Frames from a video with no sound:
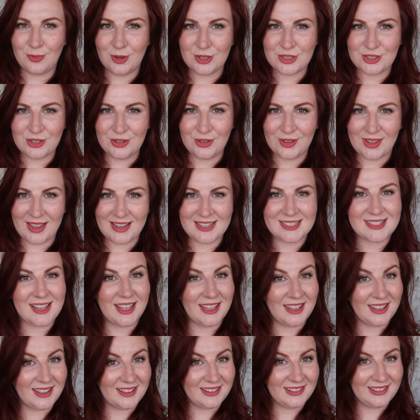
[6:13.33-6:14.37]
What do you guys
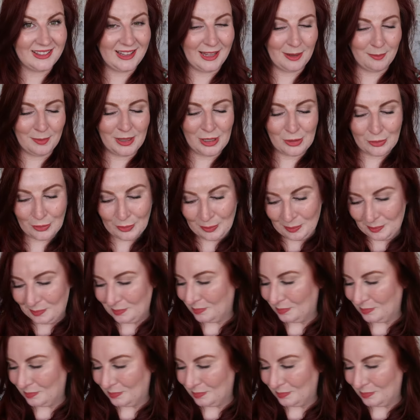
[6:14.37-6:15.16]
think? Let me know.